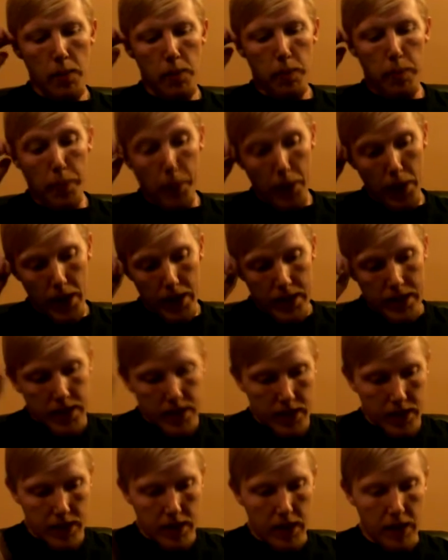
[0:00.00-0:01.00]

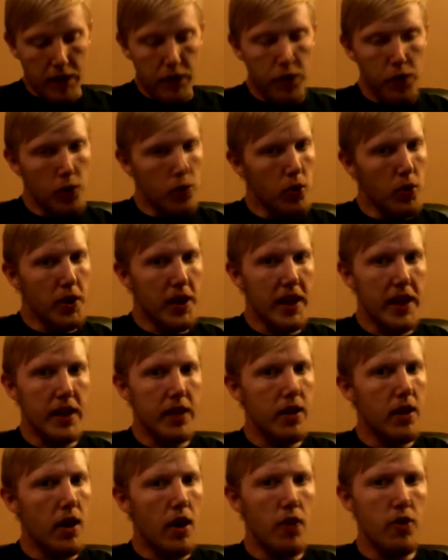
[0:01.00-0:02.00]
But if you're looking
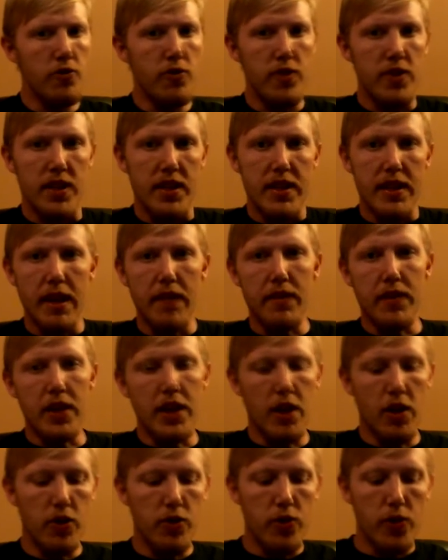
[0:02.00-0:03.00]
in the
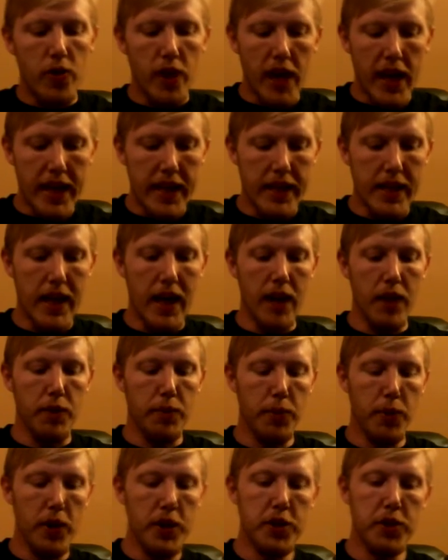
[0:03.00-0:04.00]
$170, $180
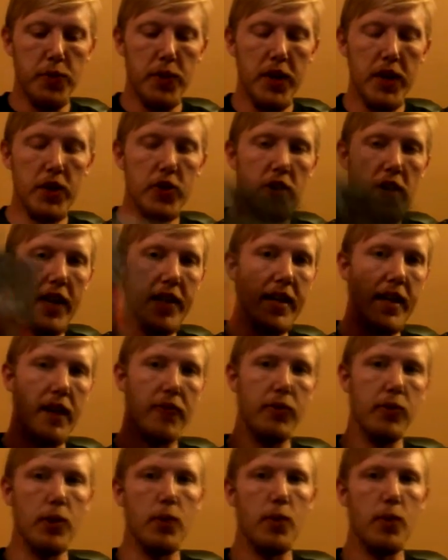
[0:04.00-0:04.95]
price range, I definitely